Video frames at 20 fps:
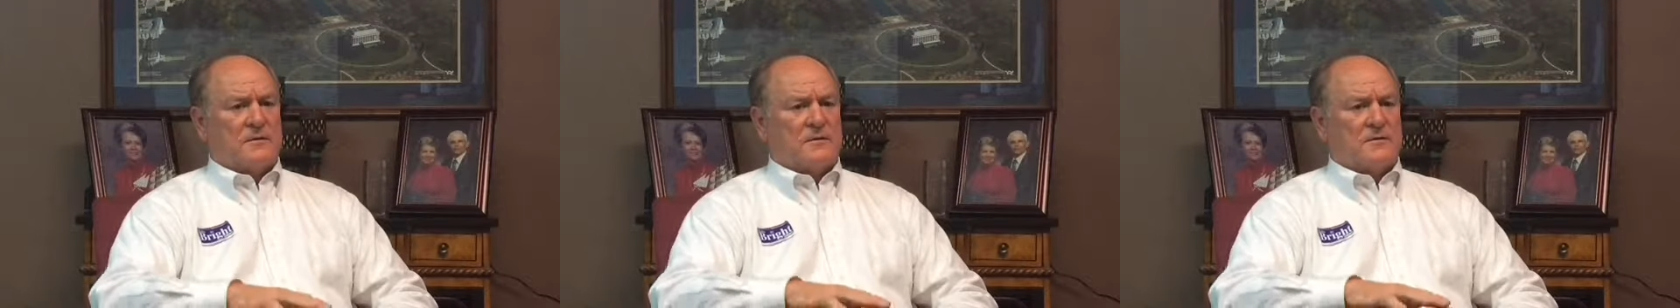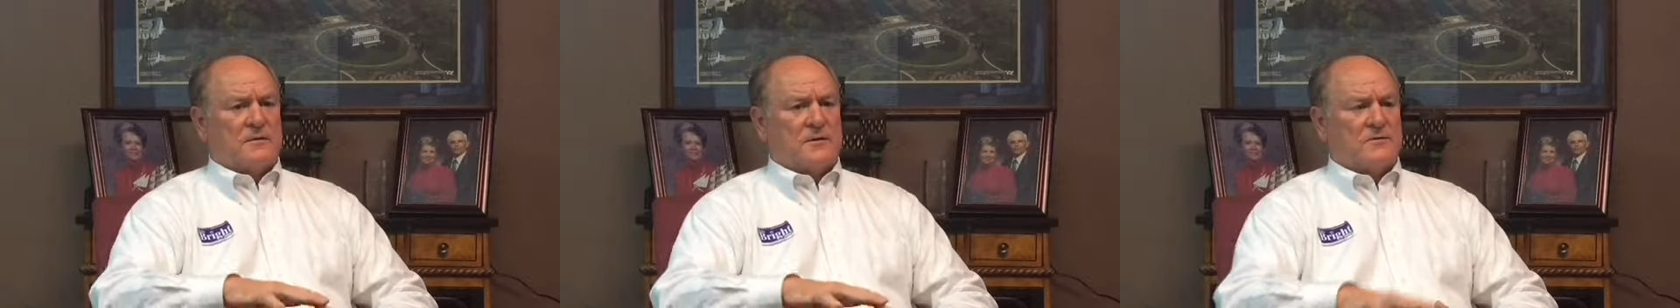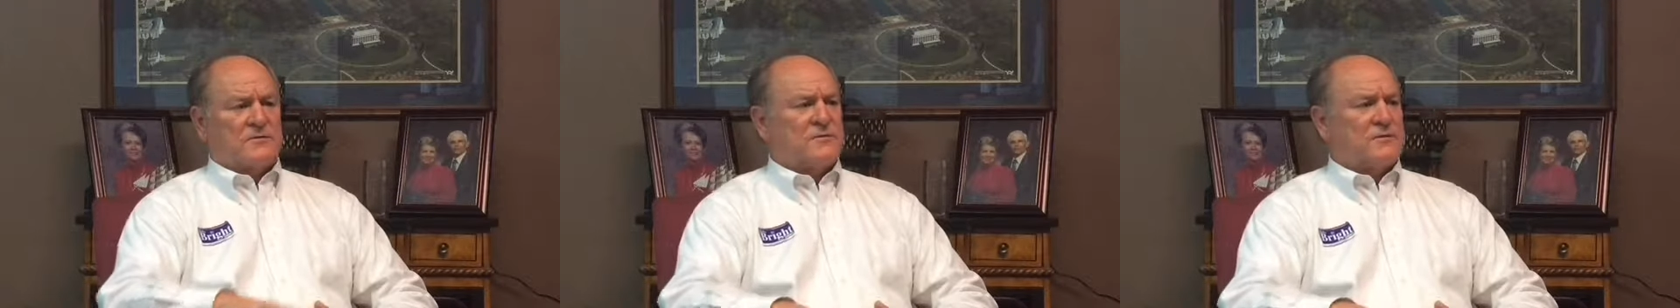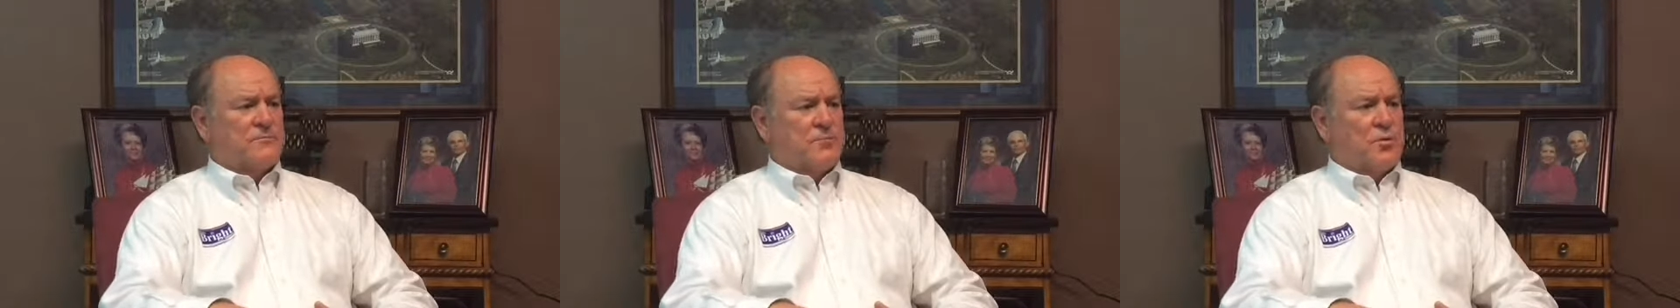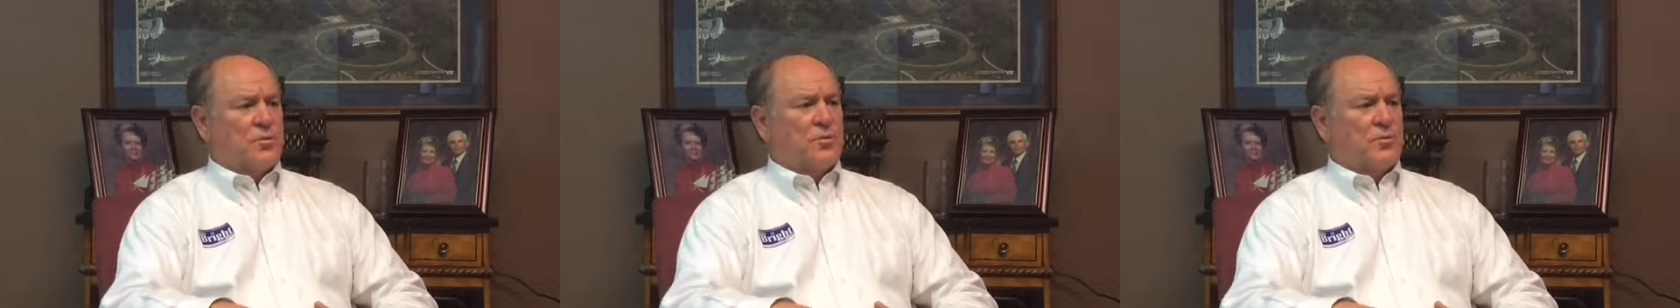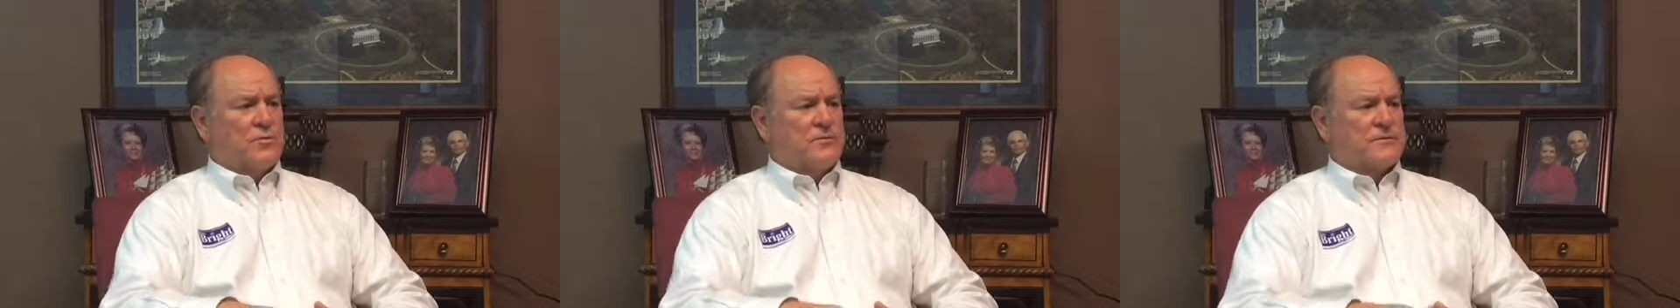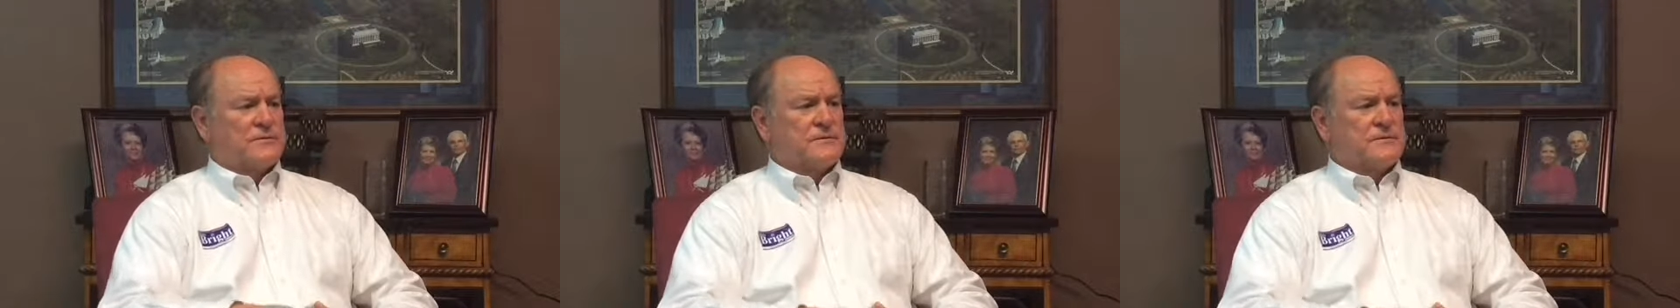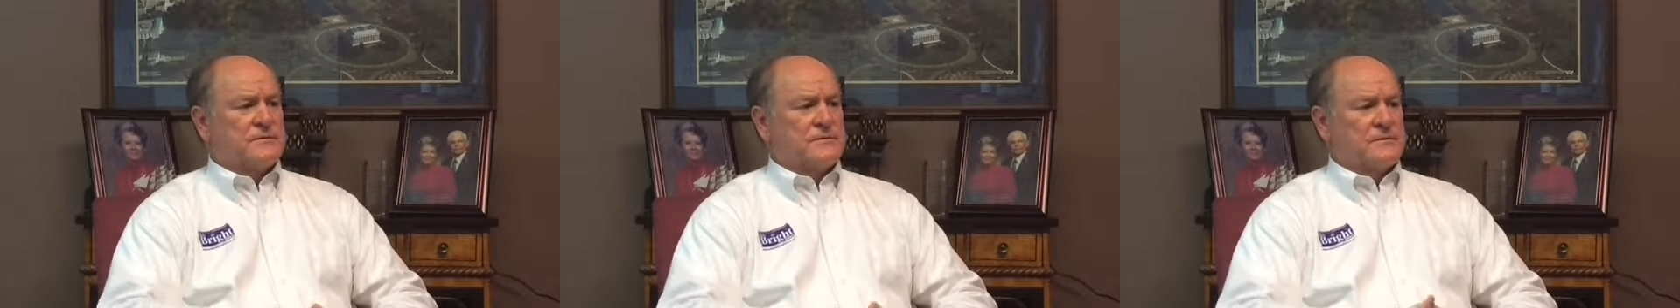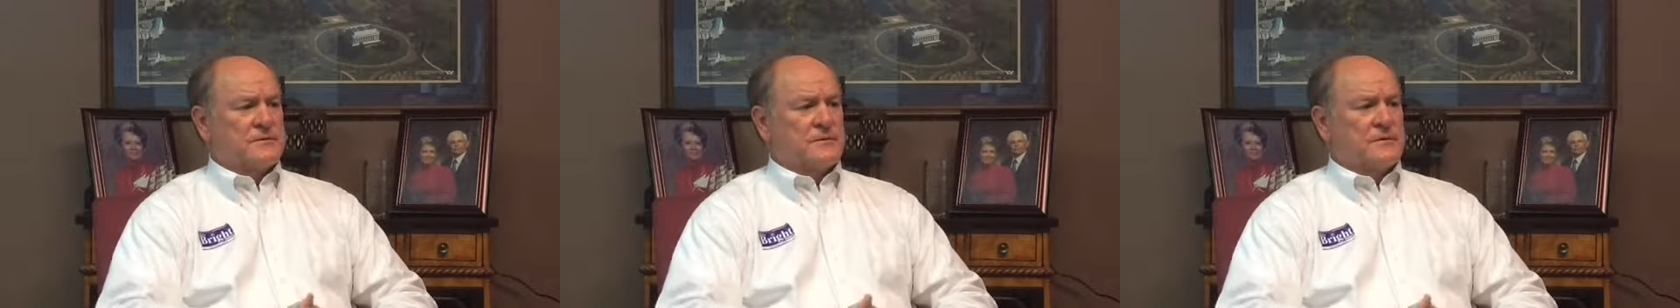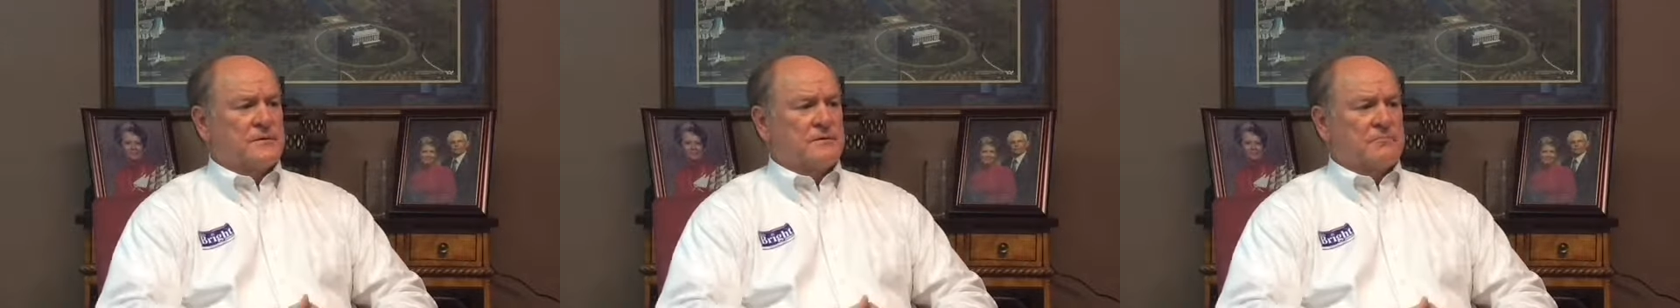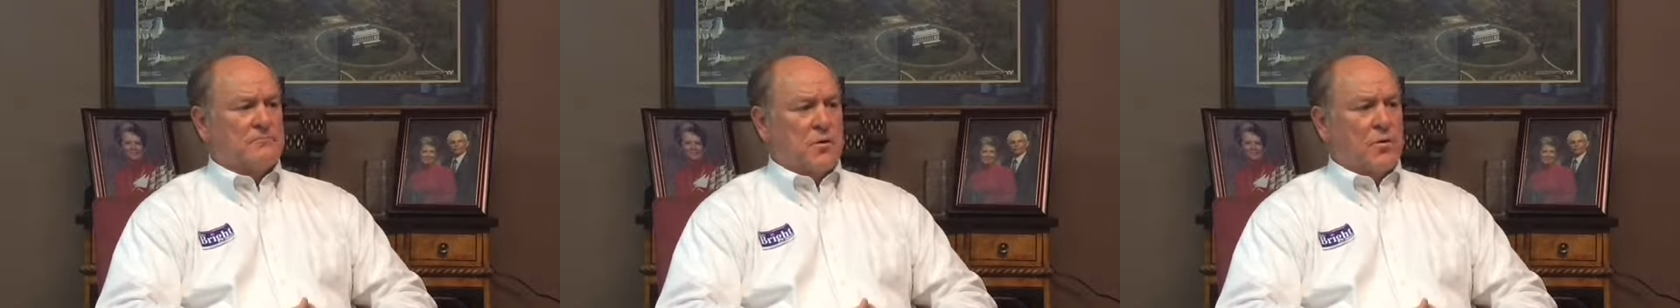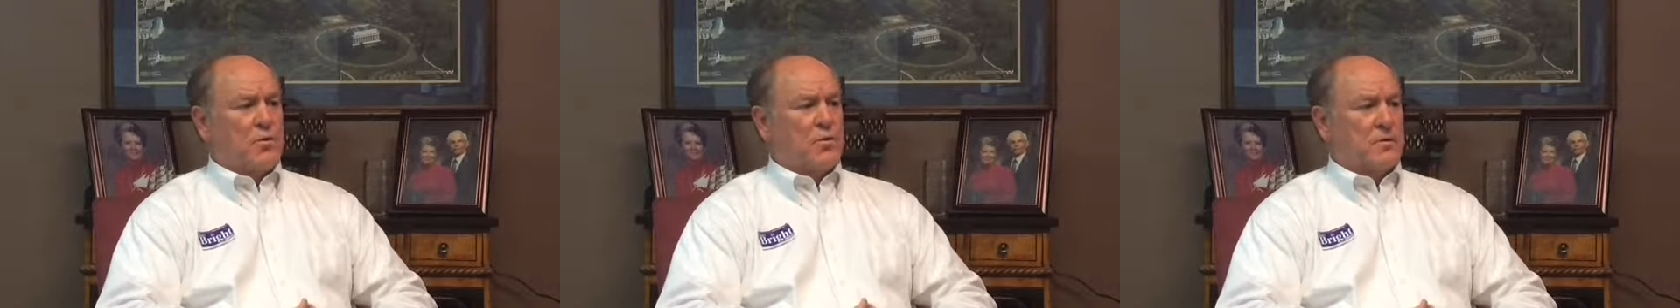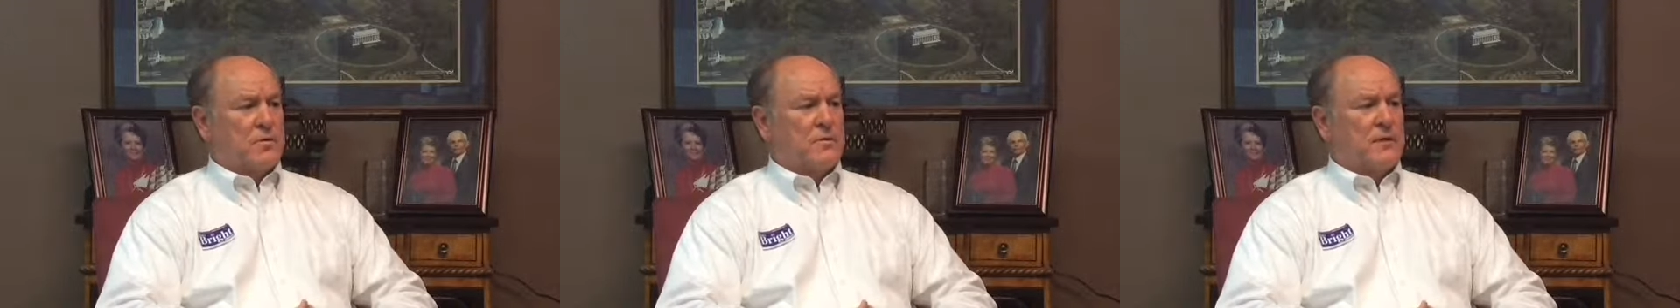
their supporters more,